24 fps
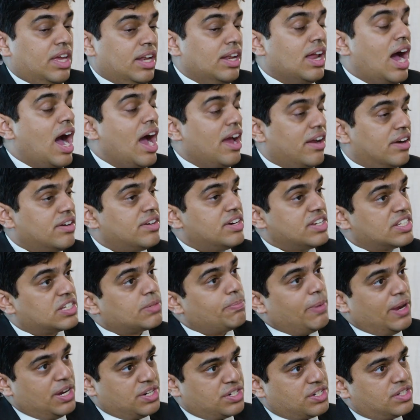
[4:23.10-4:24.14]
In higher
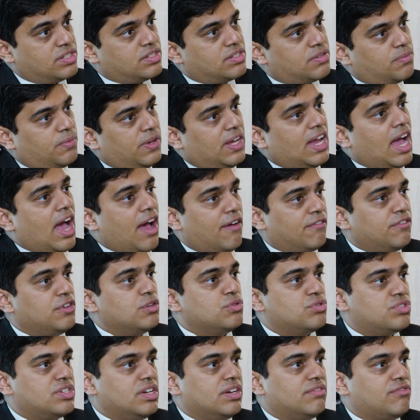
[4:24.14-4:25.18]
risk patients, we have
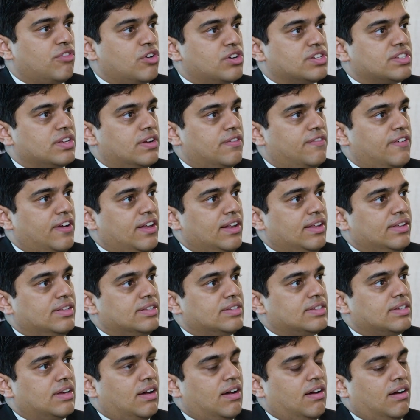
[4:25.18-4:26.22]
used it for
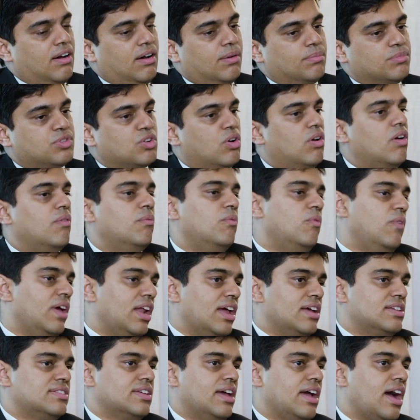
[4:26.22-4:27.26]
surveillance. So when
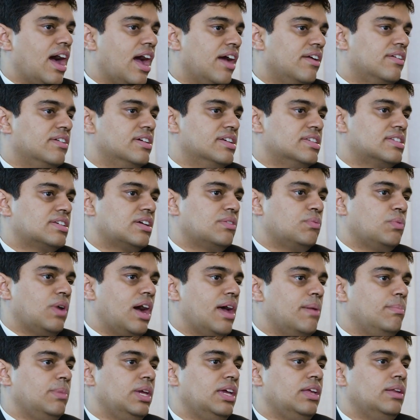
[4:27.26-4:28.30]
I say high risk,
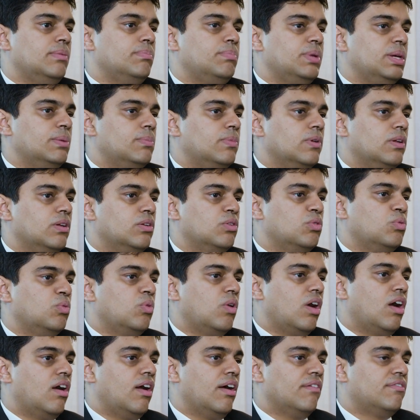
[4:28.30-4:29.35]
I mean people
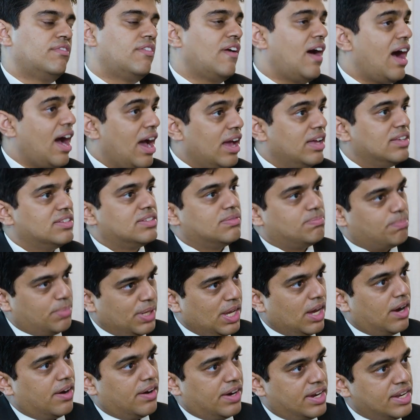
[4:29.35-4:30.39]
who have high
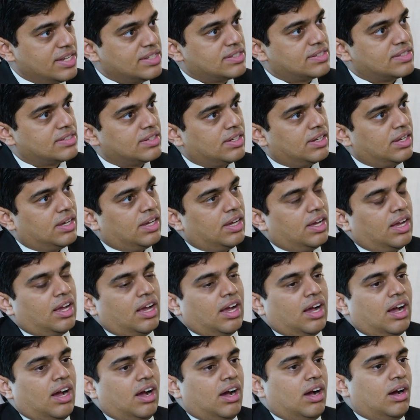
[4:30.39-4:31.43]
PRAs
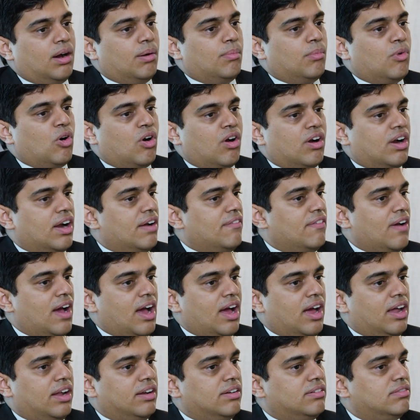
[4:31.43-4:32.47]
or have
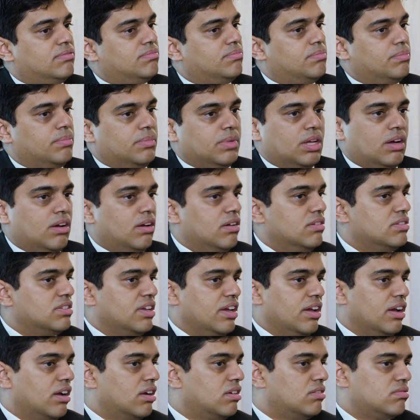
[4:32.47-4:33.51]
had,
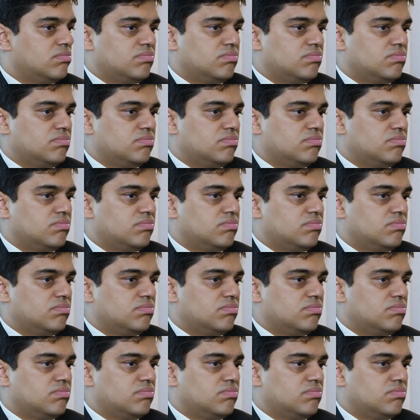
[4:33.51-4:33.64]
say,